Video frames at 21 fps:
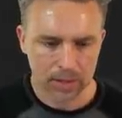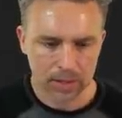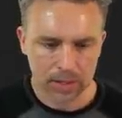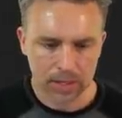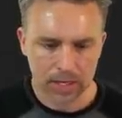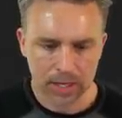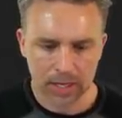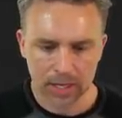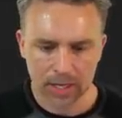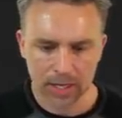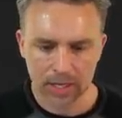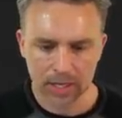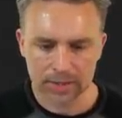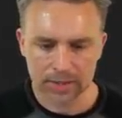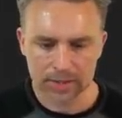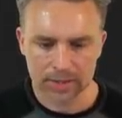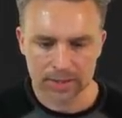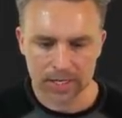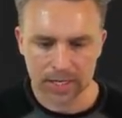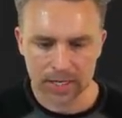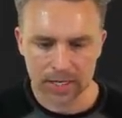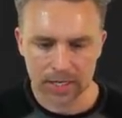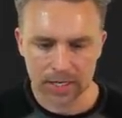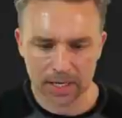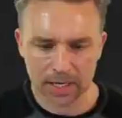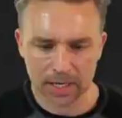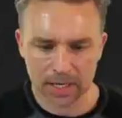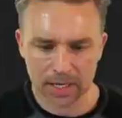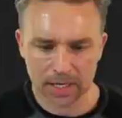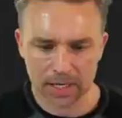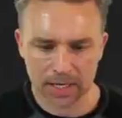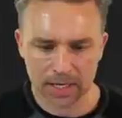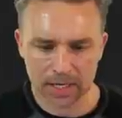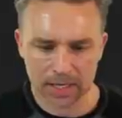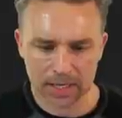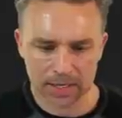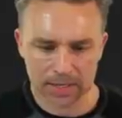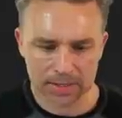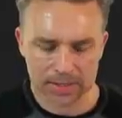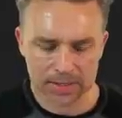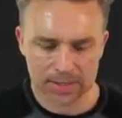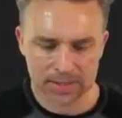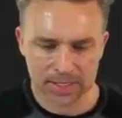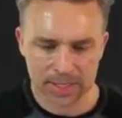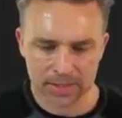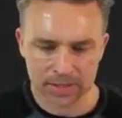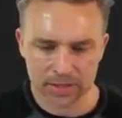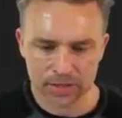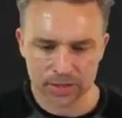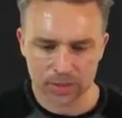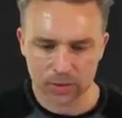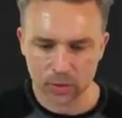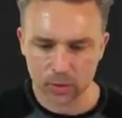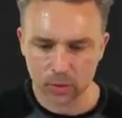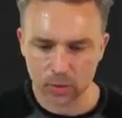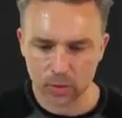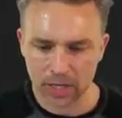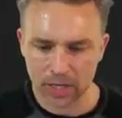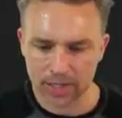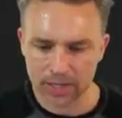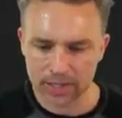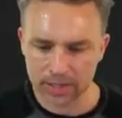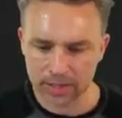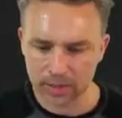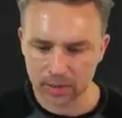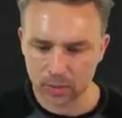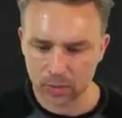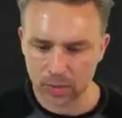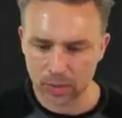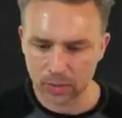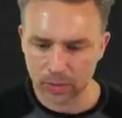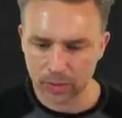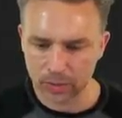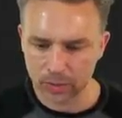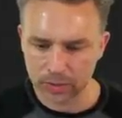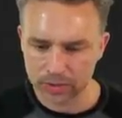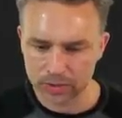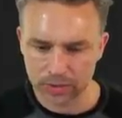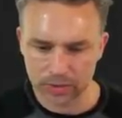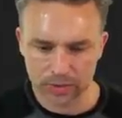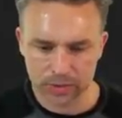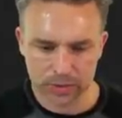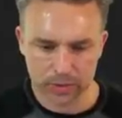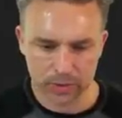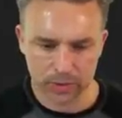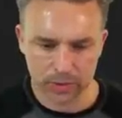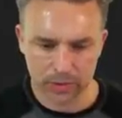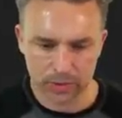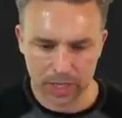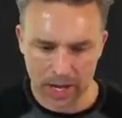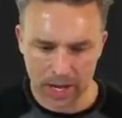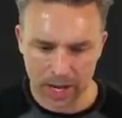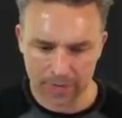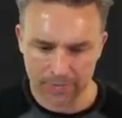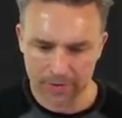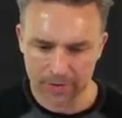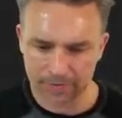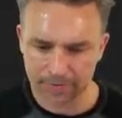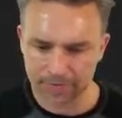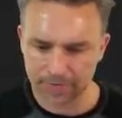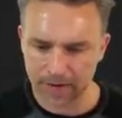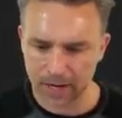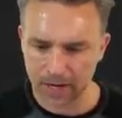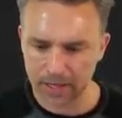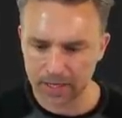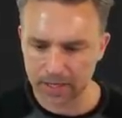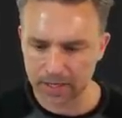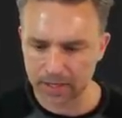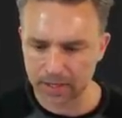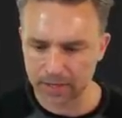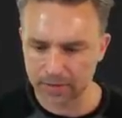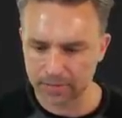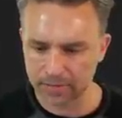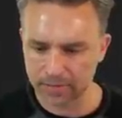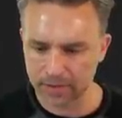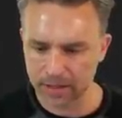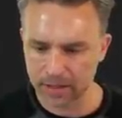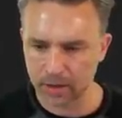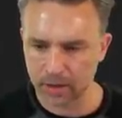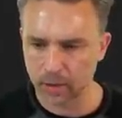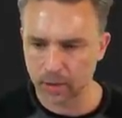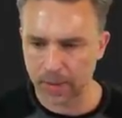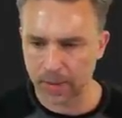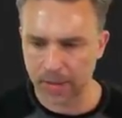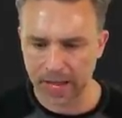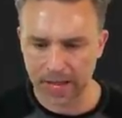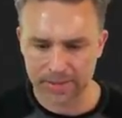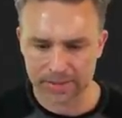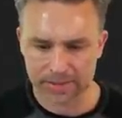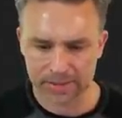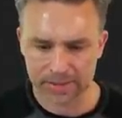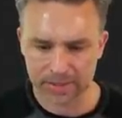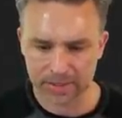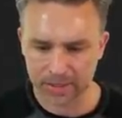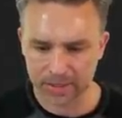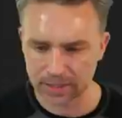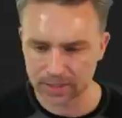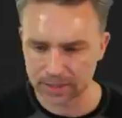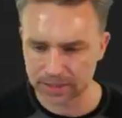And uh, the center one, what we will do is we will have it fade in via opacity.